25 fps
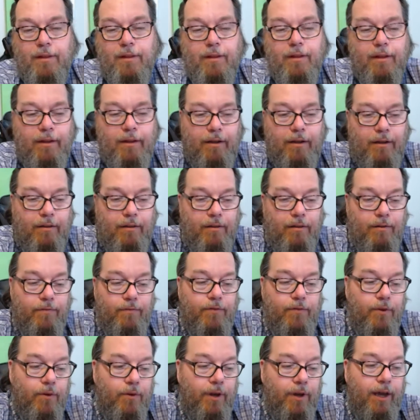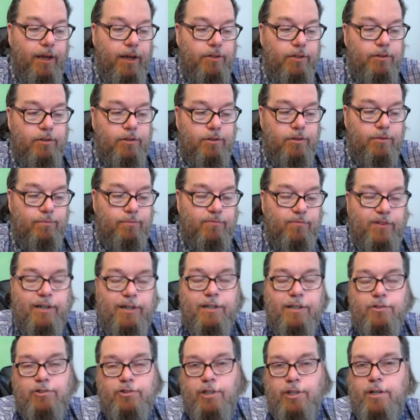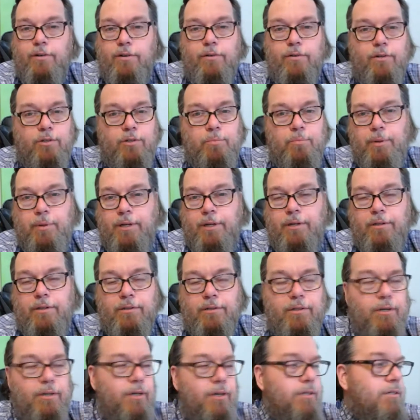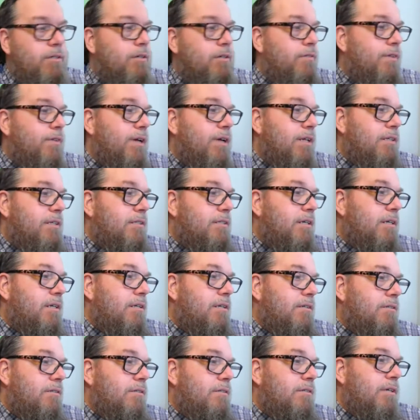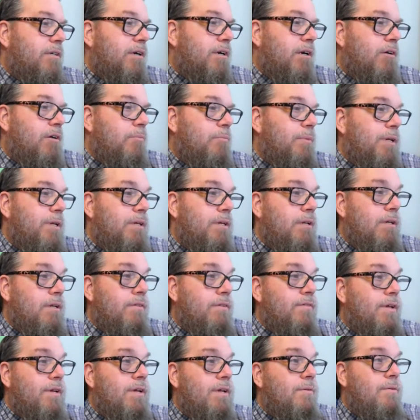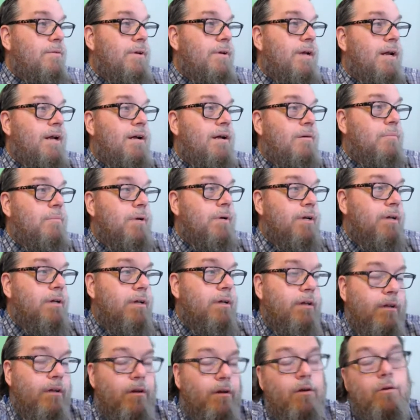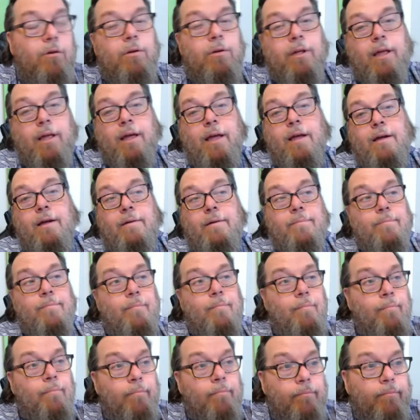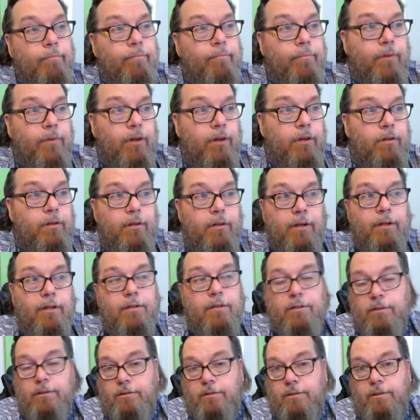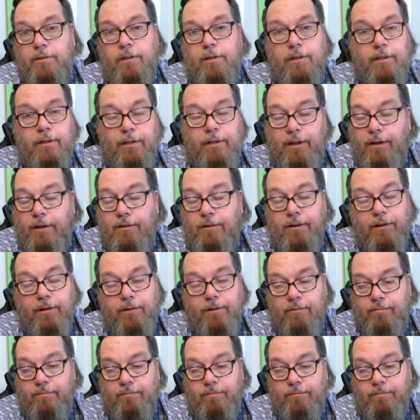Uh, there are a few occasions, some very generous bidders. Canasteo Valley Cichlids is here. I don't mean to leave anyone out, but holy cow. You, they just, I don't know.